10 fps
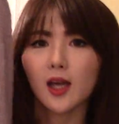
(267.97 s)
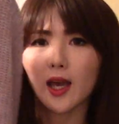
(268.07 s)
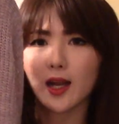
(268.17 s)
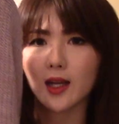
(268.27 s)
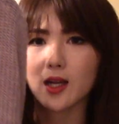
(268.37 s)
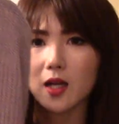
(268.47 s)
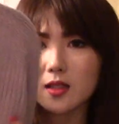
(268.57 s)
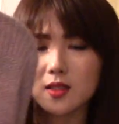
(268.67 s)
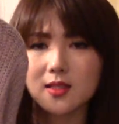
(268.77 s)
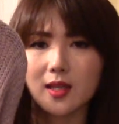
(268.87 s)
and I got
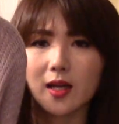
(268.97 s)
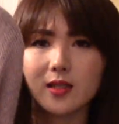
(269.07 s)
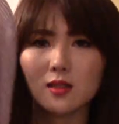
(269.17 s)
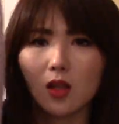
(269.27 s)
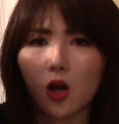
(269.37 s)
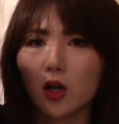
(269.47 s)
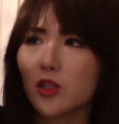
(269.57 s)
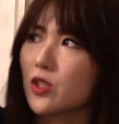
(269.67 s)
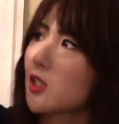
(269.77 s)
the size large